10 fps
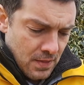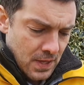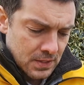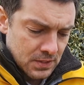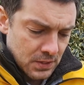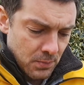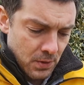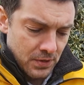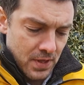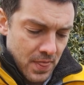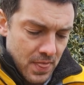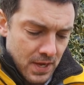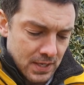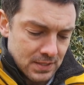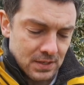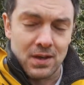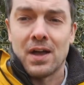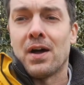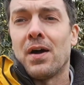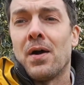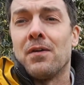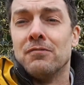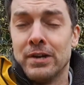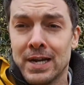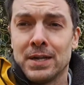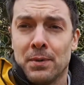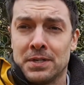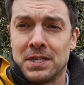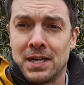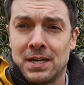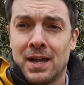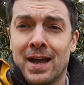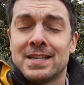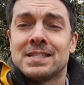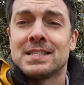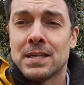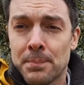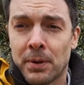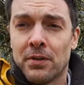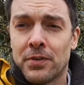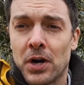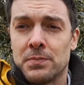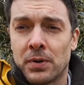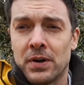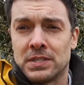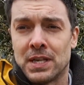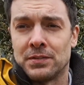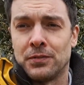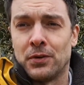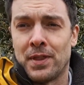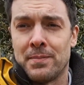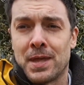that's someone that is really wanting a simplified process for them.